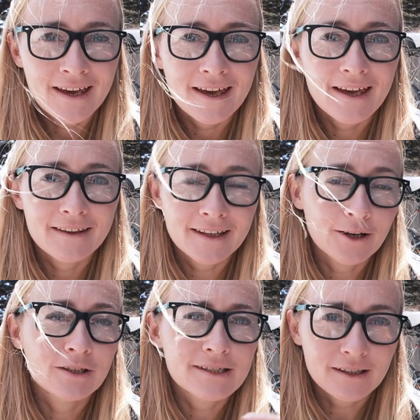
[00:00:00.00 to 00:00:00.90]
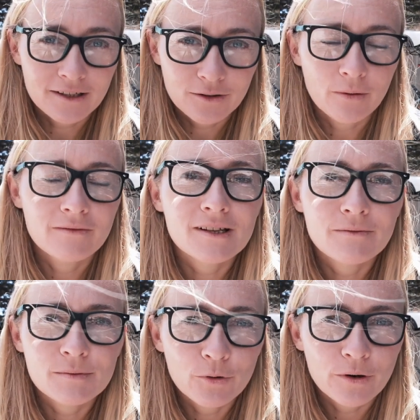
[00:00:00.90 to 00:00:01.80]
And I'm gonna start obviously
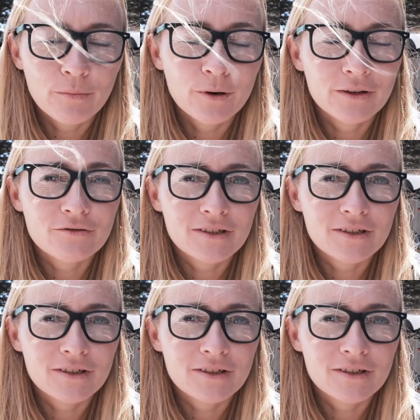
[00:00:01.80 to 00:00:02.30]
with more important